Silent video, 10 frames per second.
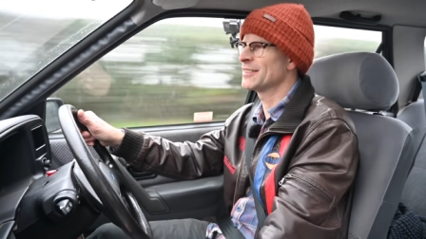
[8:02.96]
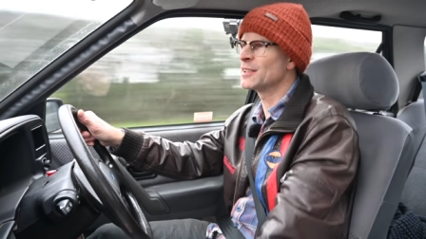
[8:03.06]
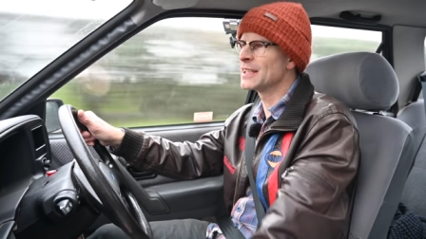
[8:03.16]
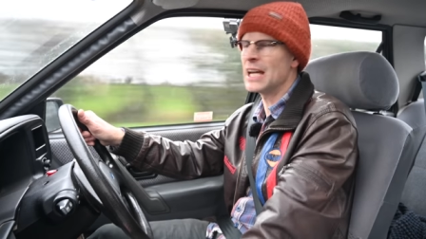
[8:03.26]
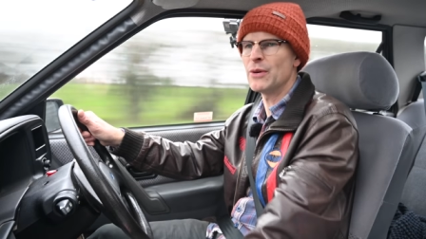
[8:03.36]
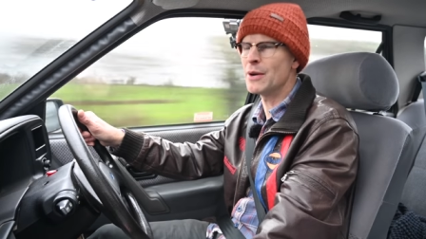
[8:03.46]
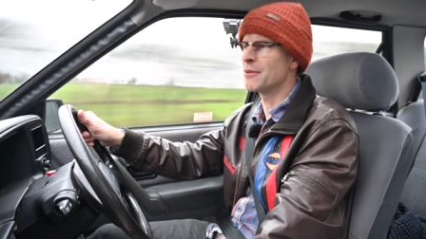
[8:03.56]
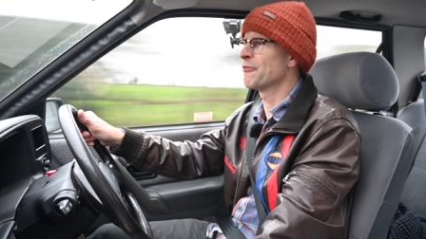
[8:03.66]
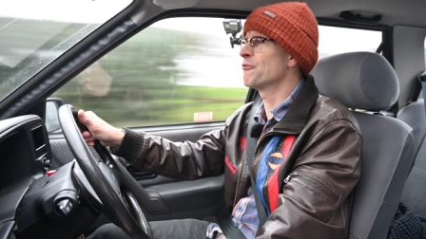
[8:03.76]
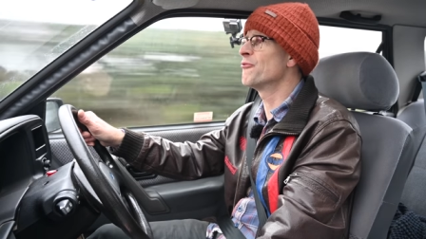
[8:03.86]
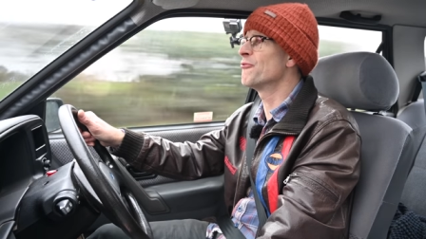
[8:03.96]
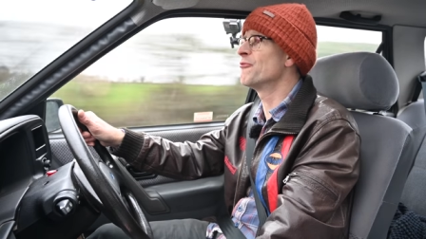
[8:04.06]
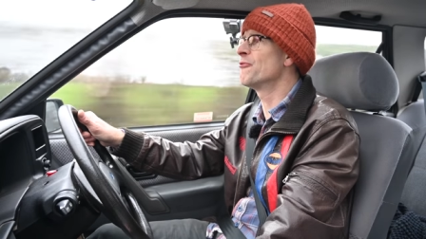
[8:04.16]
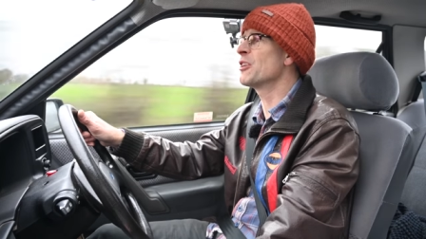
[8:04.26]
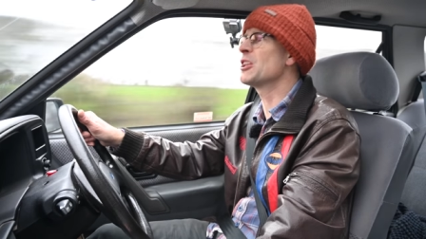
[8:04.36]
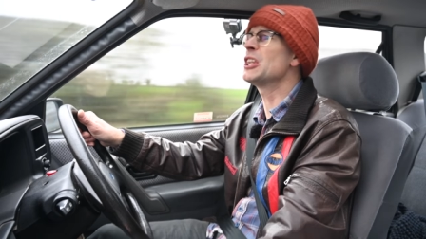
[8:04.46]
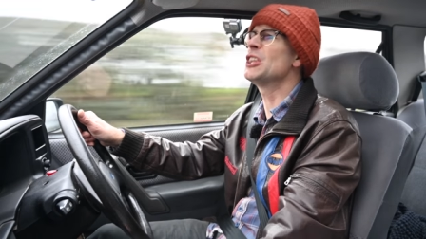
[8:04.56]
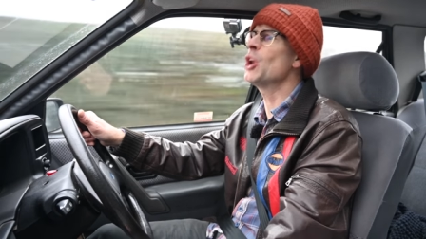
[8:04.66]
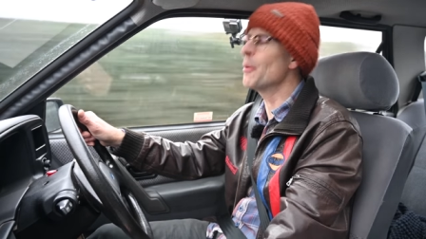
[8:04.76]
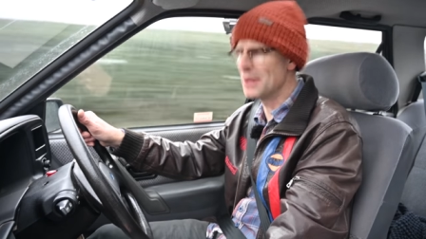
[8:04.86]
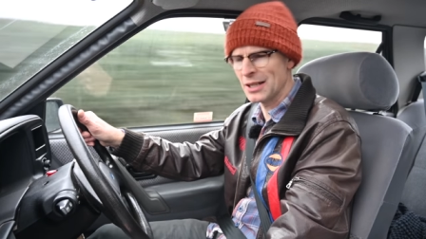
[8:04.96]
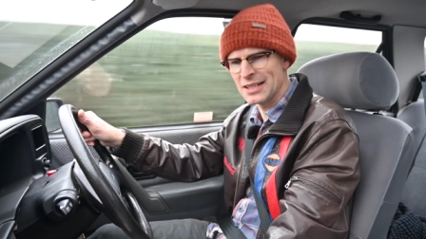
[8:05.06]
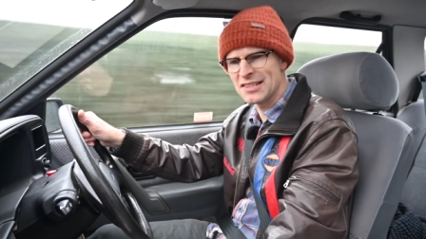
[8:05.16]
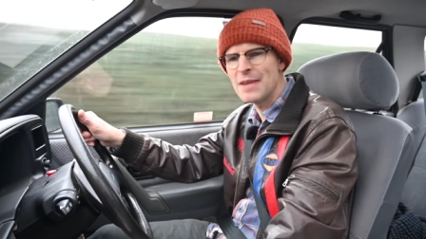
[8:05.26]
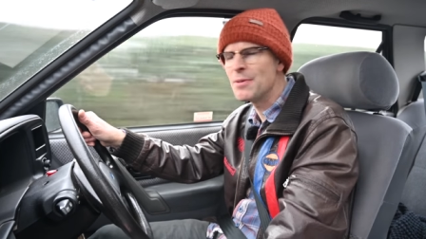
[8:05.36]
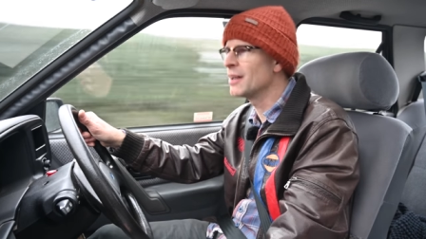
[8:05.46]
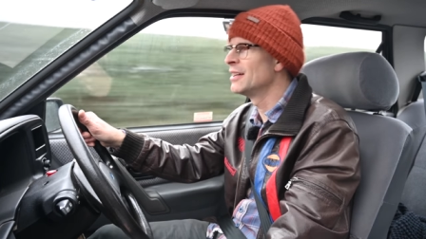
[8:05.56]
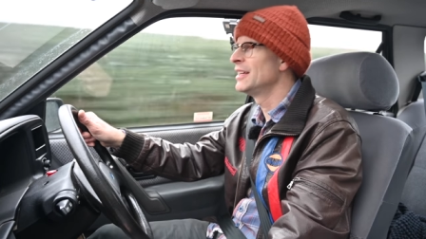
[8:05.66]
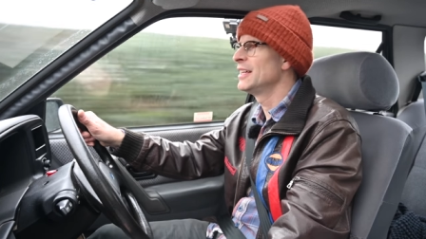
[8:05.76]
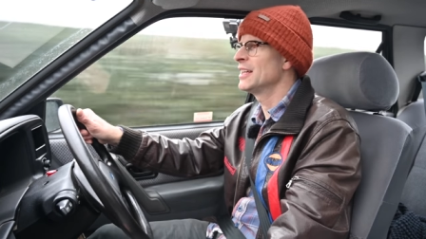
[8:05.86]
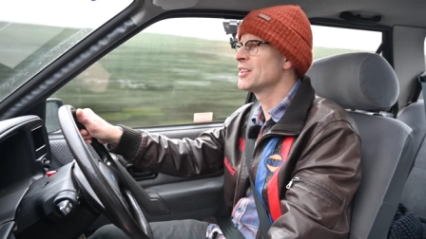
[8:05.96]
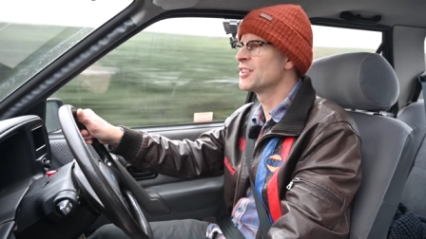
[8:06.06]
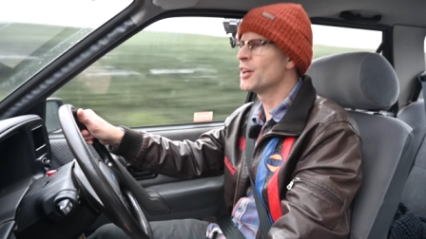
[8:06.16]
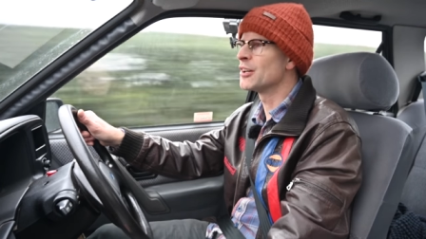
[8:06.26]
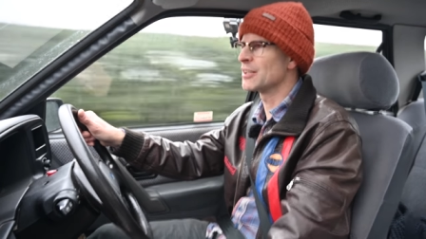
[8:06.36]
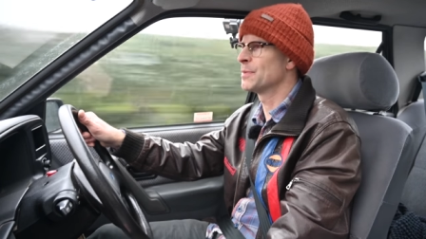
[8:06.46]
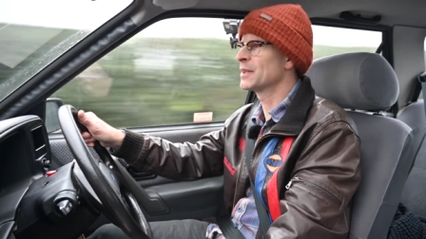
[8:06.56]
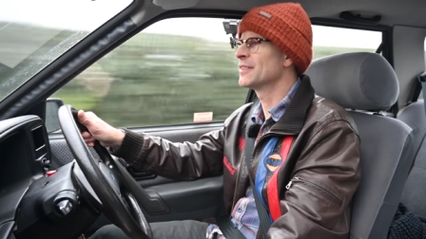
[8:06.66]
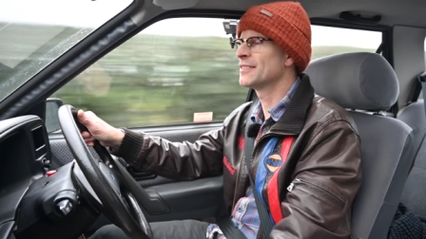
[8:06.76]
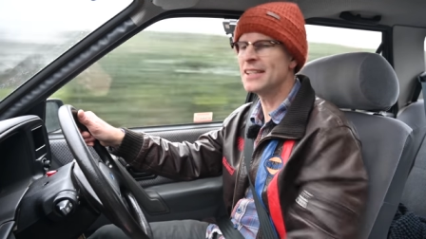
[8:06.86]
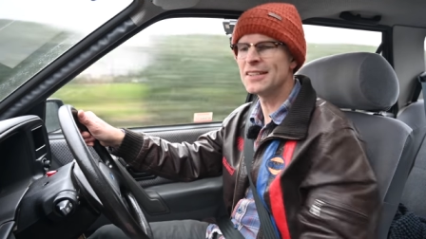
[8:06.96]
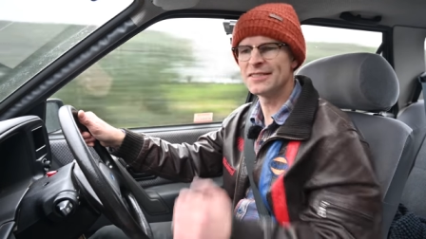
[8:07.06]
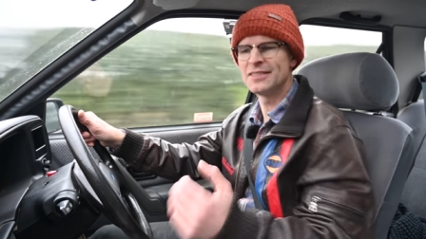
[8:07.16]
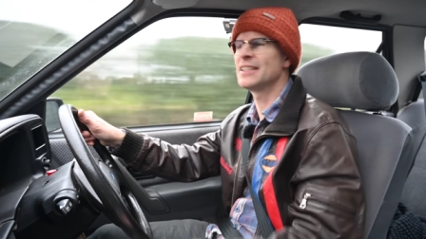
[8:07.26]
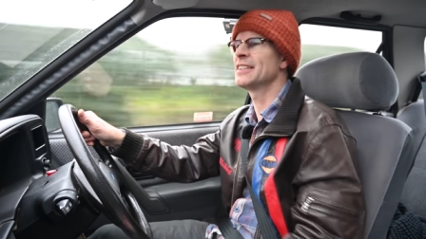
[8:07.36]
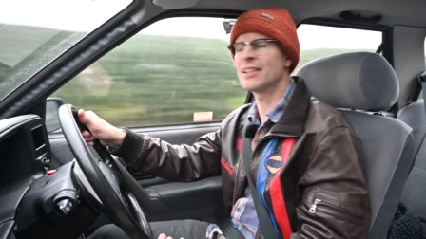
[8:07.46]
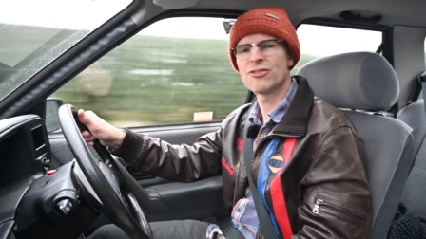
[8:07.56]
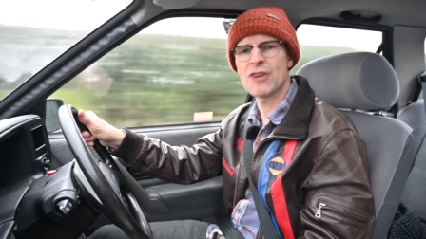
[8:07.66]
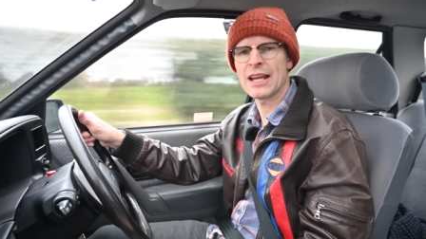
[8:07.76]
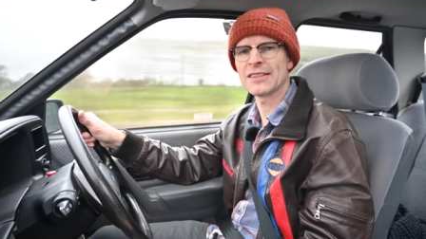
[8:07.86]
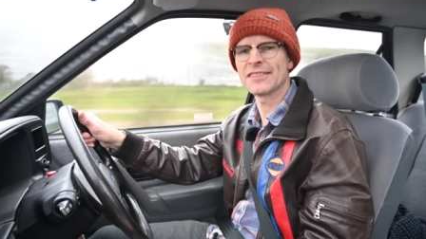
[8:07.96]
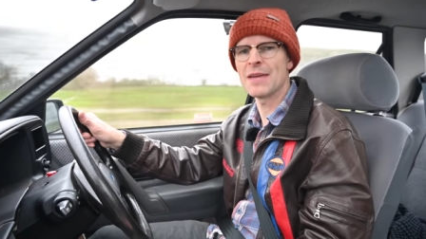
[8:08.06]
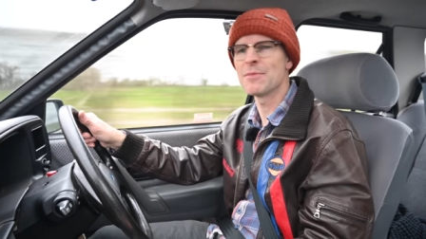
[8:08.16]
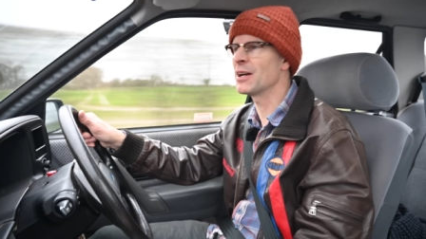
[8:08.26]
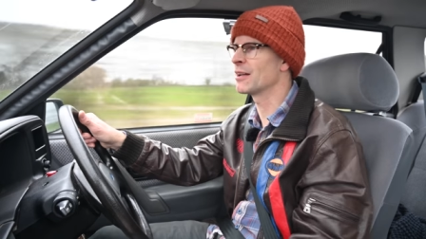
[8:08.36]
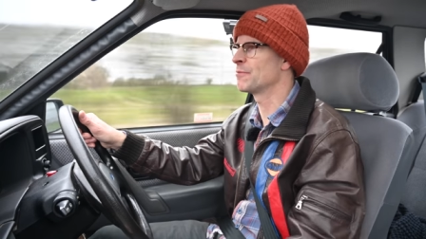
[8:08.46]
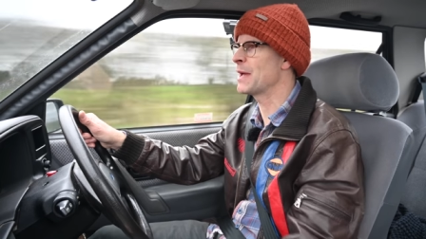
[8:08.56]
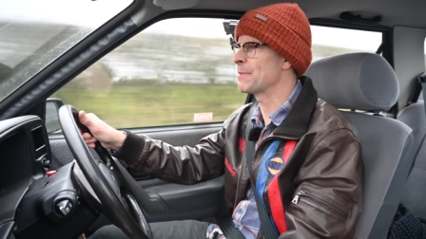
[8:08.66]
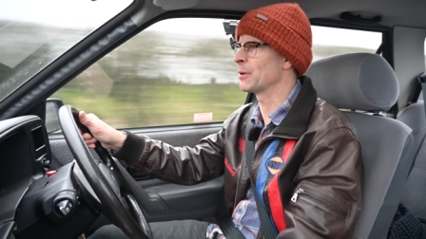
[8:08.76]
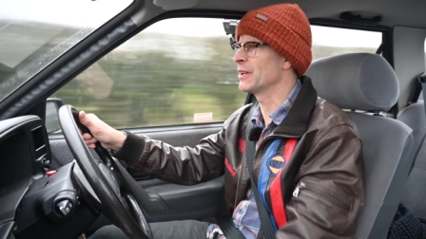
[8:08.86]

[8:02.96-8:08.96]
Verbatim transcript: so you get away with phenomenally cheaper insurance because these didn't attract the same kind of people.